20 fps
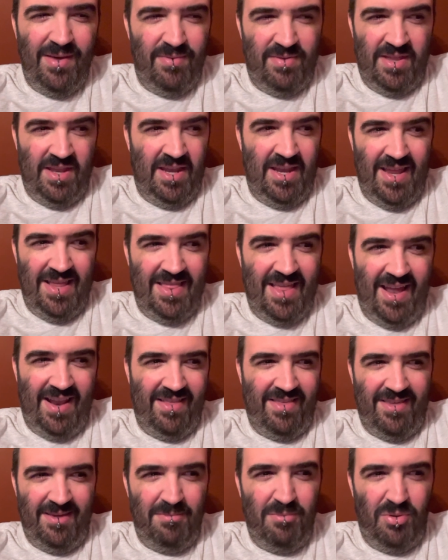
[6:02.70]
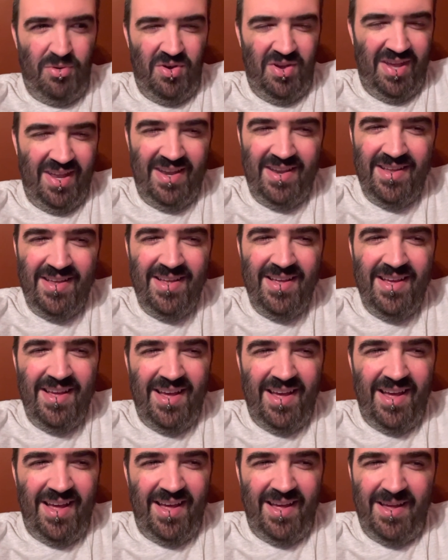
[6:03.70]
was going to need that at some point.
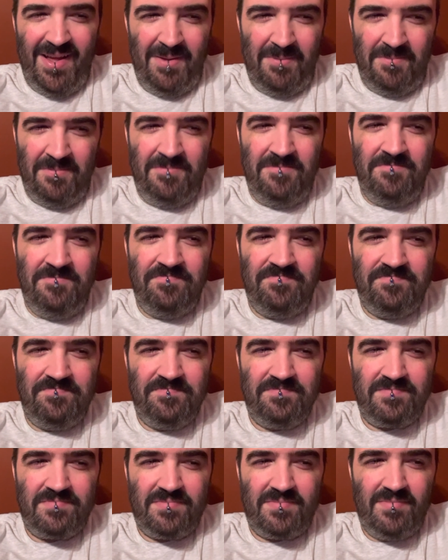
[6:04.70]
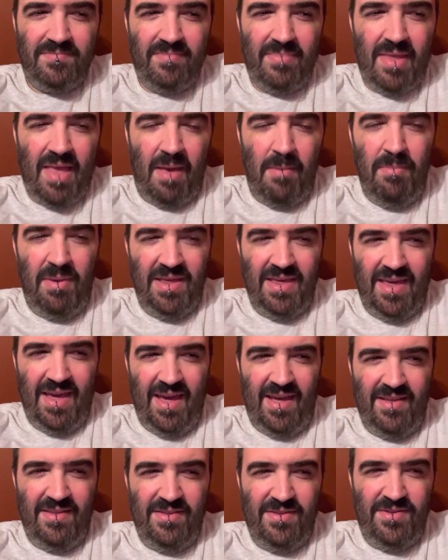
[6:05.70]
But yeah,
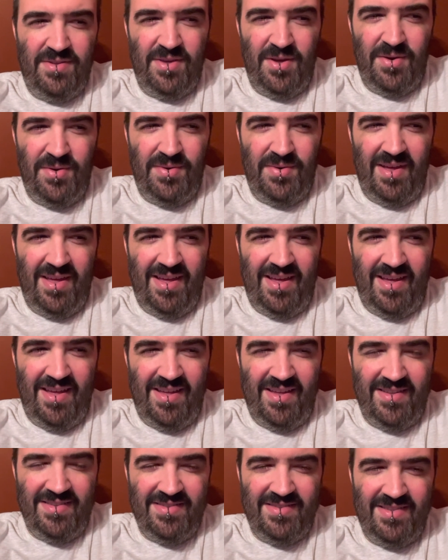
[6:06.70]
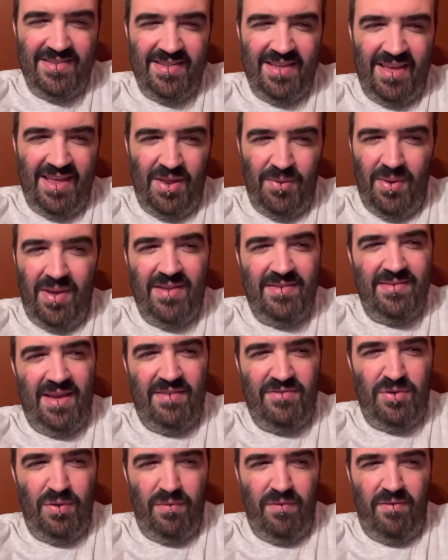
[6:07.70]
so anyway, I have
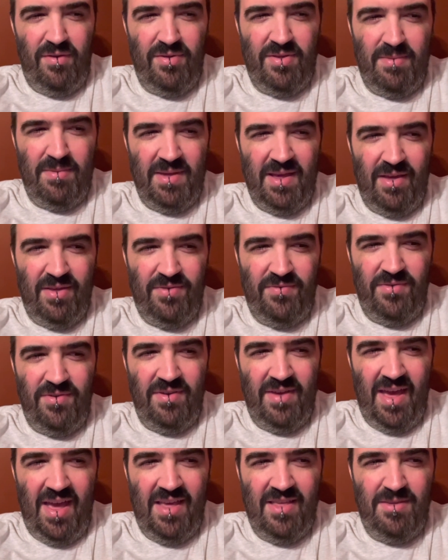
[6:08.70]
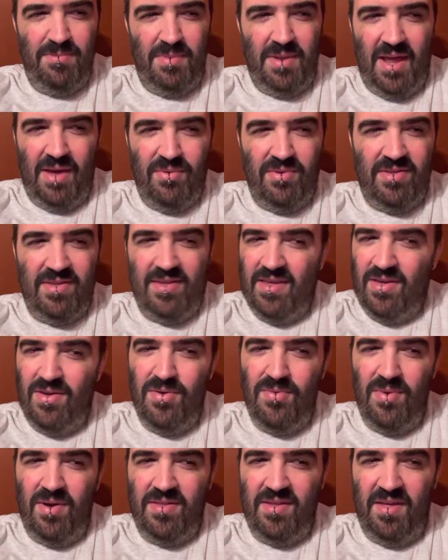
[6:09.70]
to review something else for you guys, but I will see
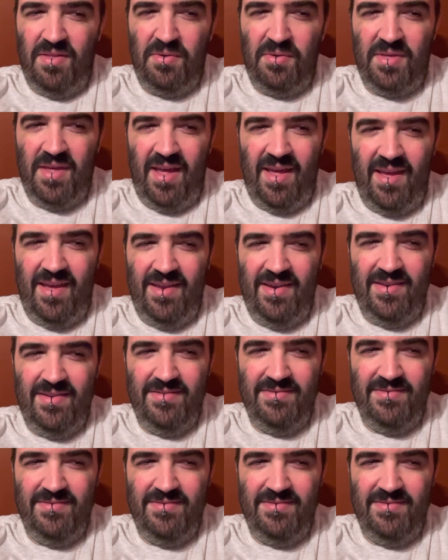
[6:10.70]
you on the other side.